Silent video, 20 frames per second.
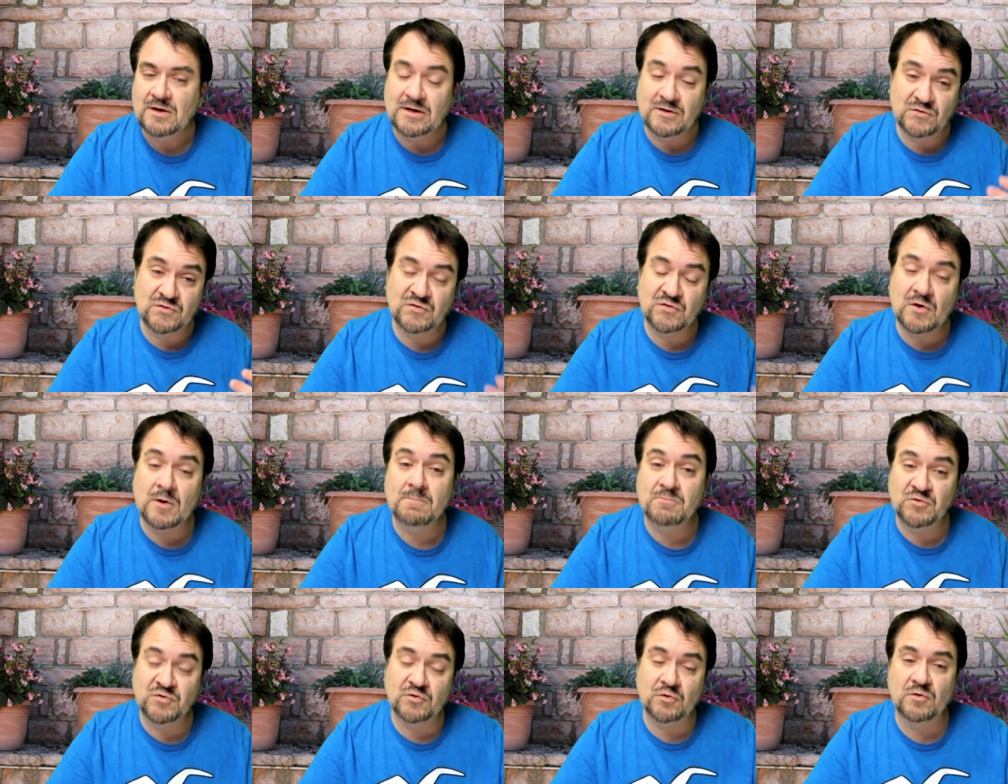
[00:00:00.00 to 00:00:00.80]
in
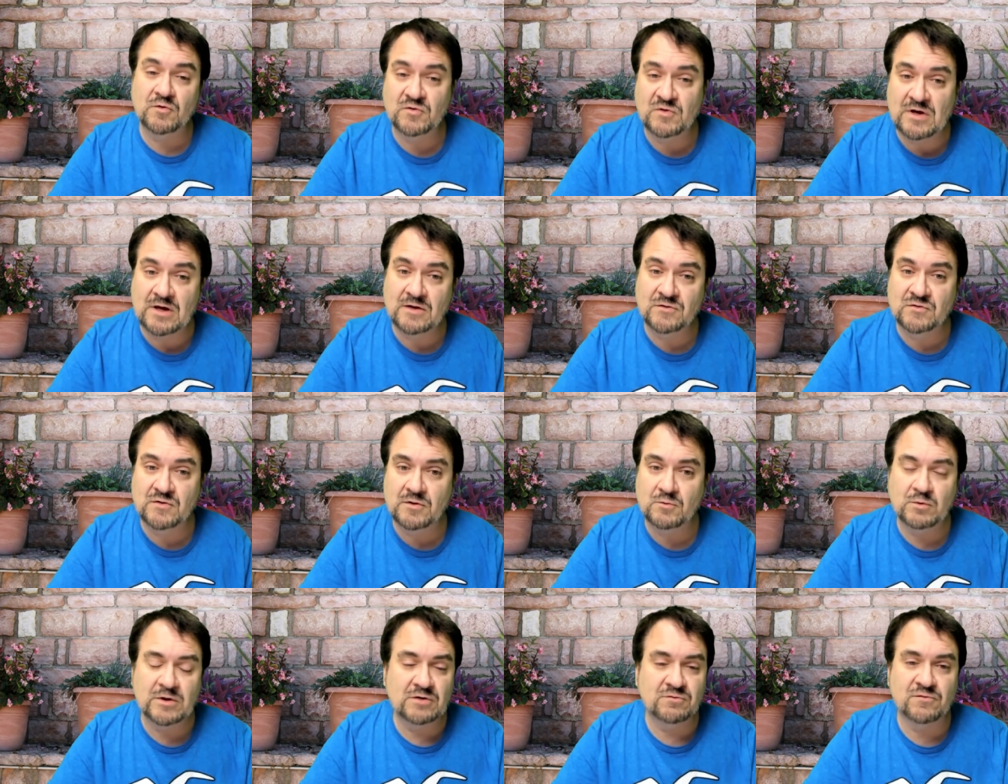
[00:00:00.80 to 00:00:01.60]
some certain days
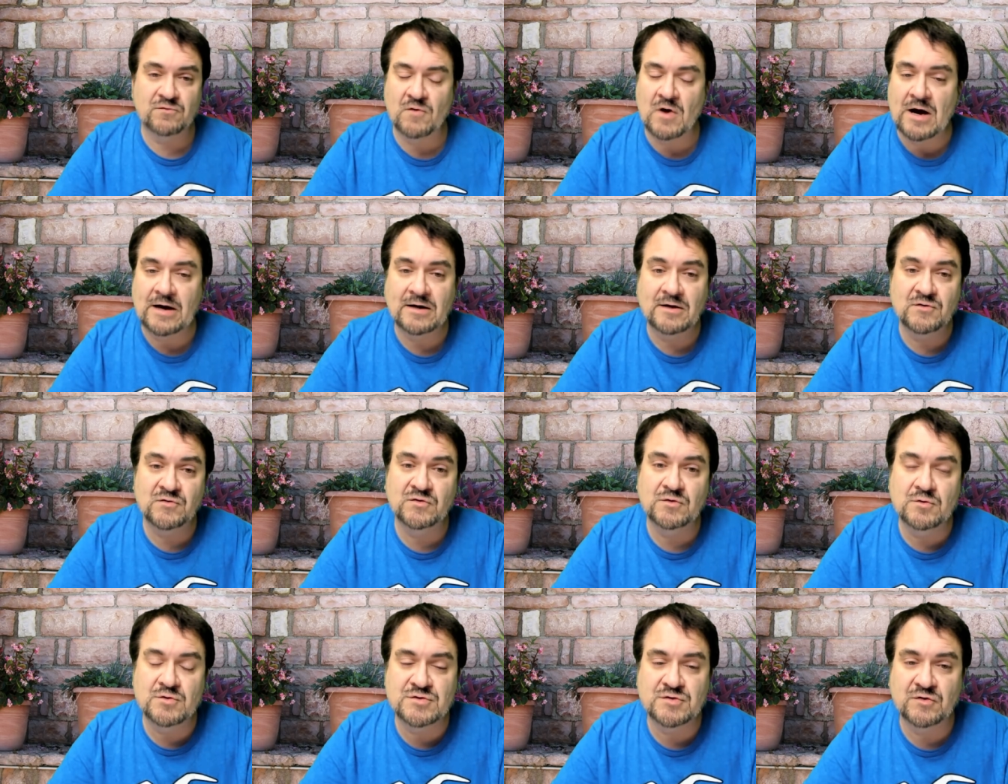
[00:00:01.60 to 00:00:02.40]
of the week. Friday
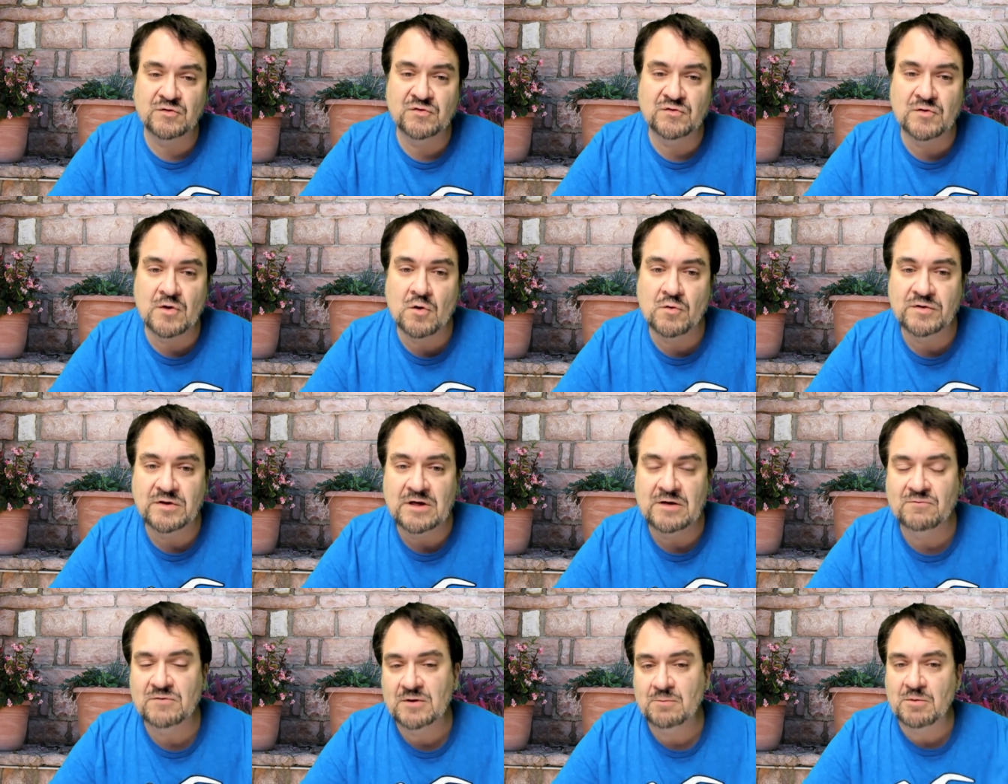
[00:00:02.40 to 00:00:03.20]
it's usually slow in
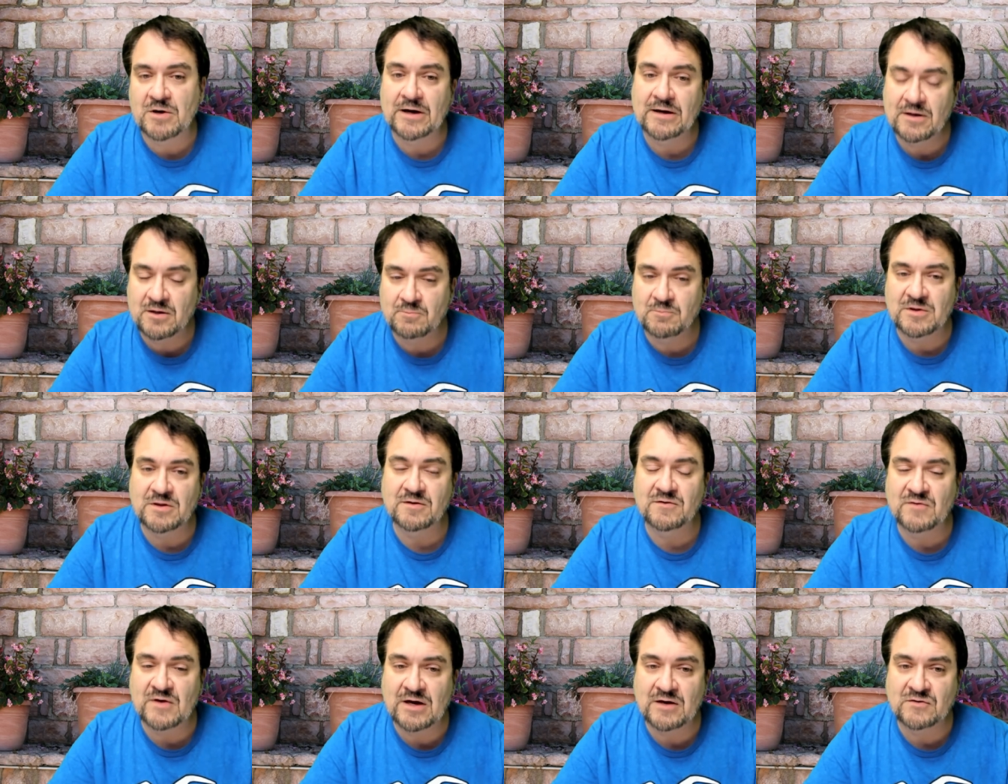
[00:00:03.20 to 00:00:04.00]
the evening, but I get them in
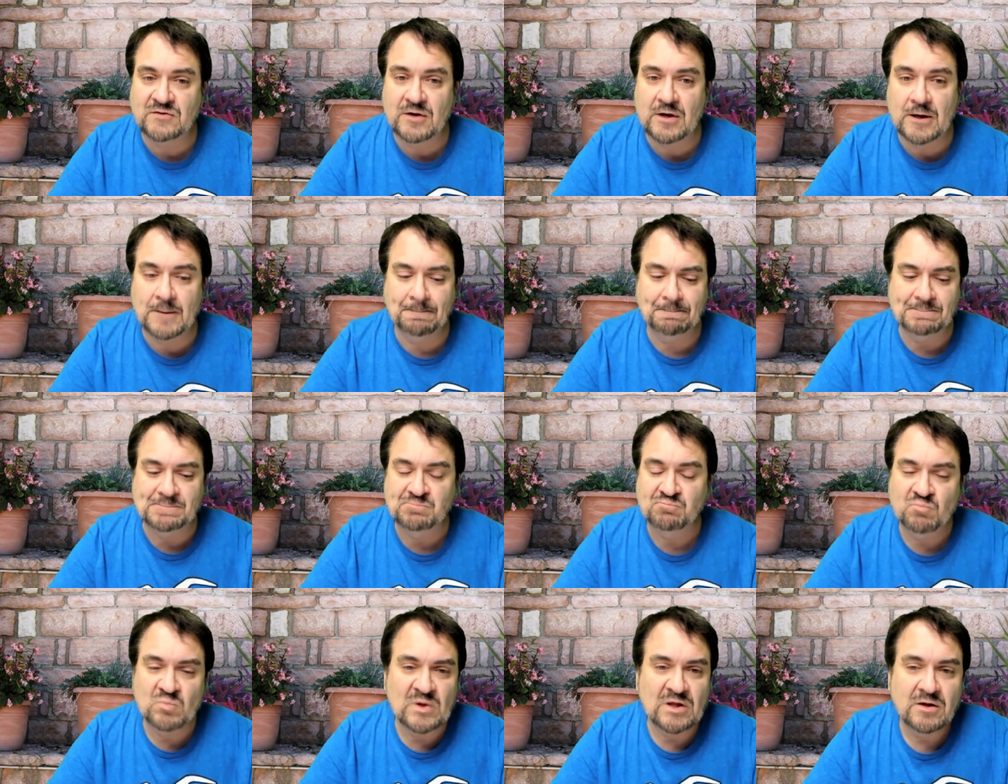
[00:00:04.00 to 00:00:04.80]
the daytime.
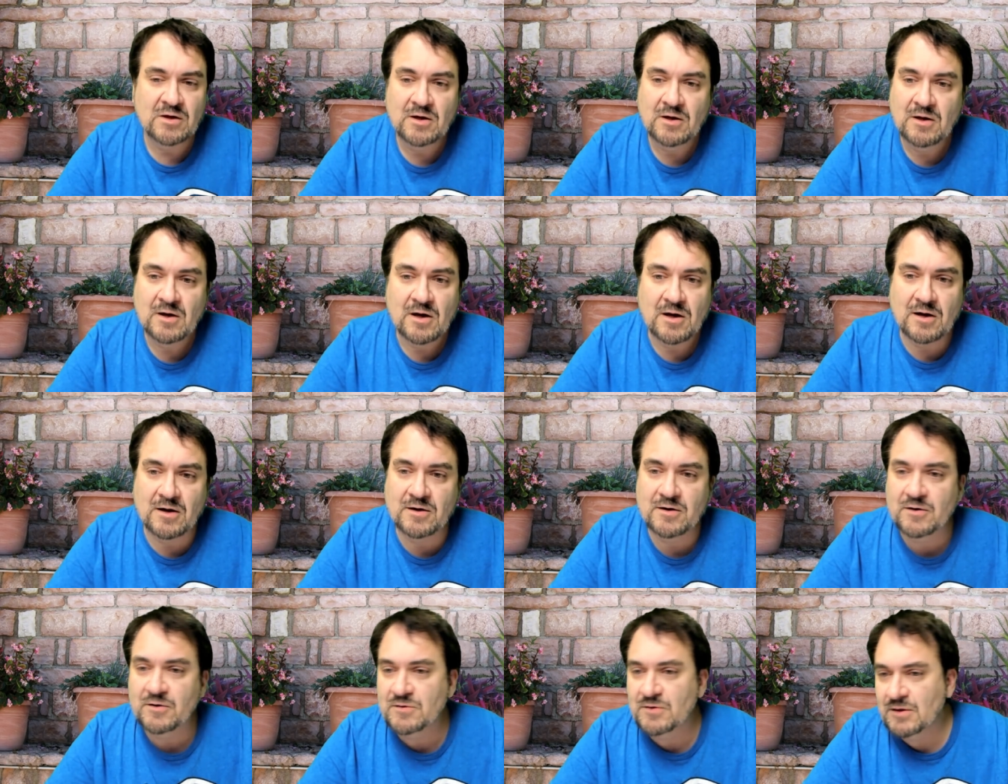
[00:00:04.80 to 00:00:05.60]

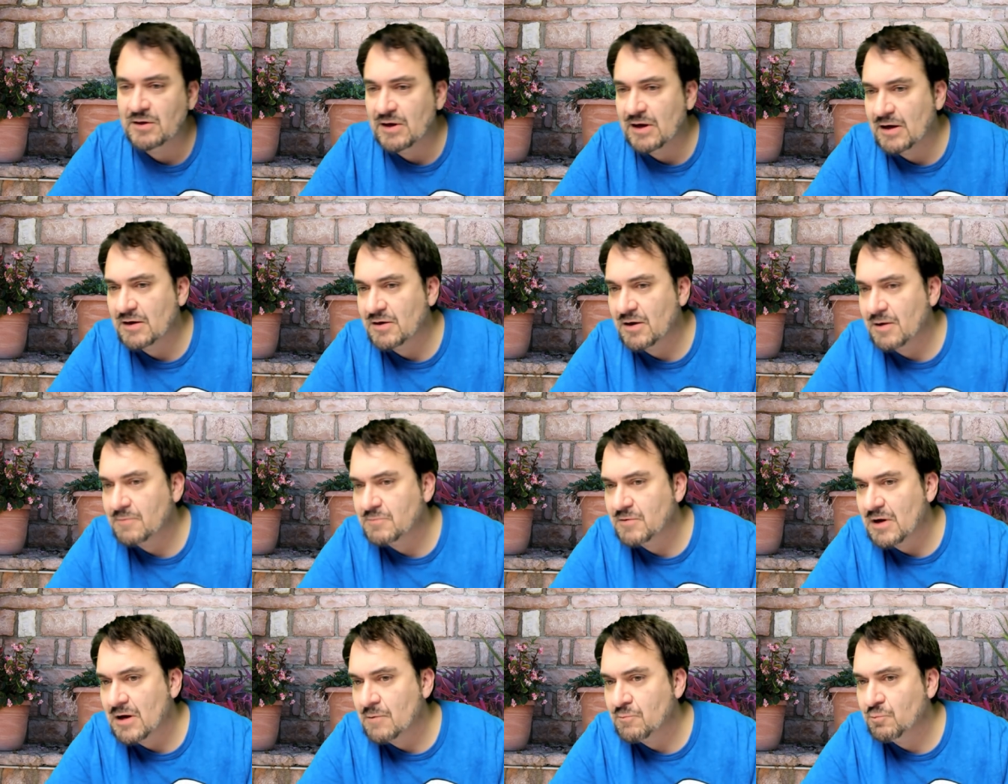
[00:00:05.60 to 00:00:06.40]
Uh, again, I,
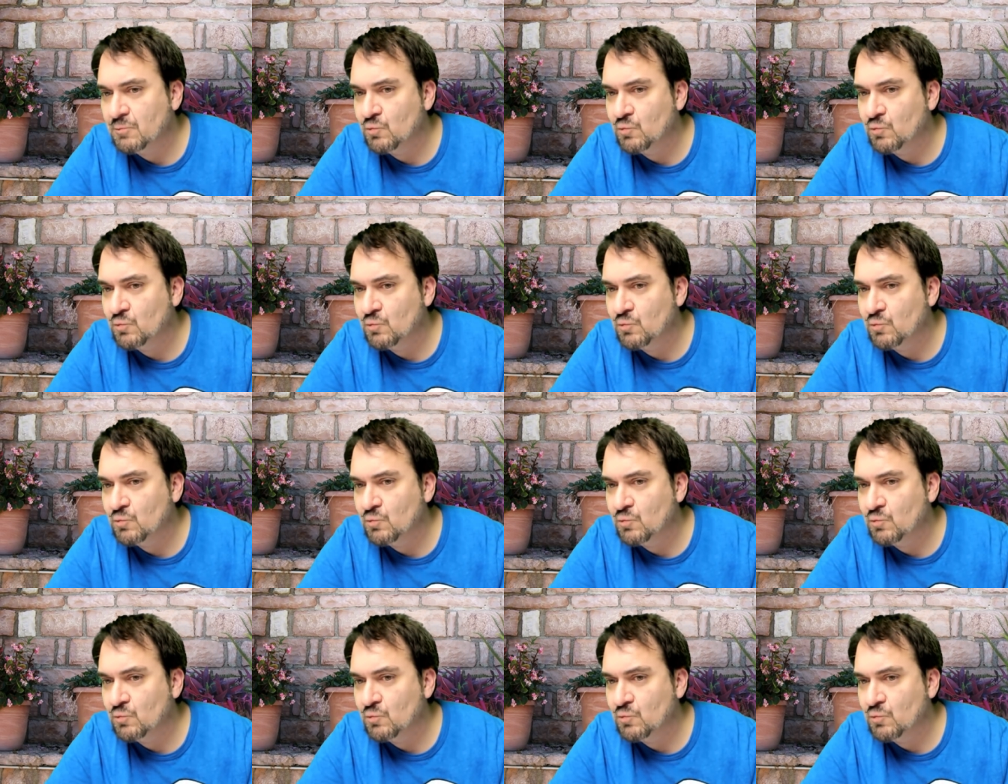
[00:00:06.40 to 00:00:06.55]
I,